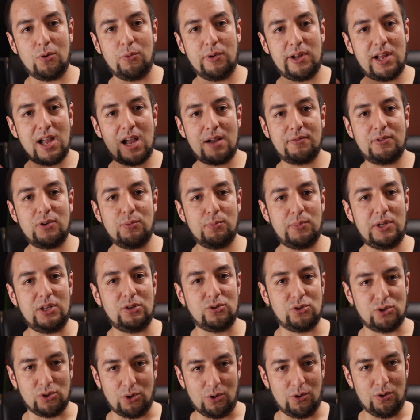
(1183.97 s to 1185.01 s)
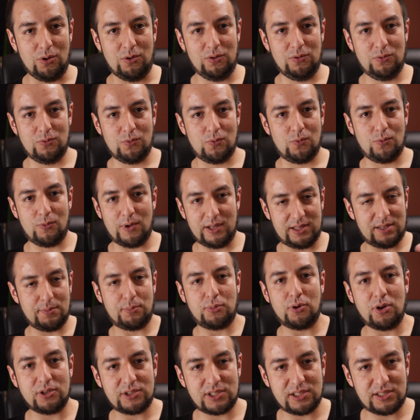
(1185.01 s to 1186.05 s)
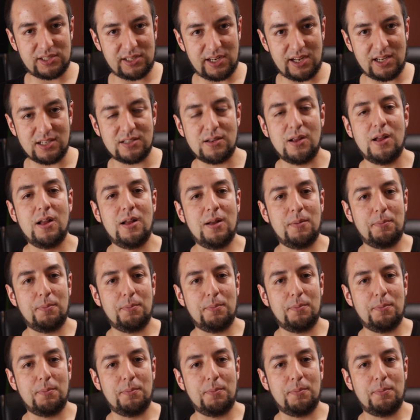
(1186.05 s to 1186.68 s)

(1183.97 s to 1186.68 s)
we haven't been told what the process is,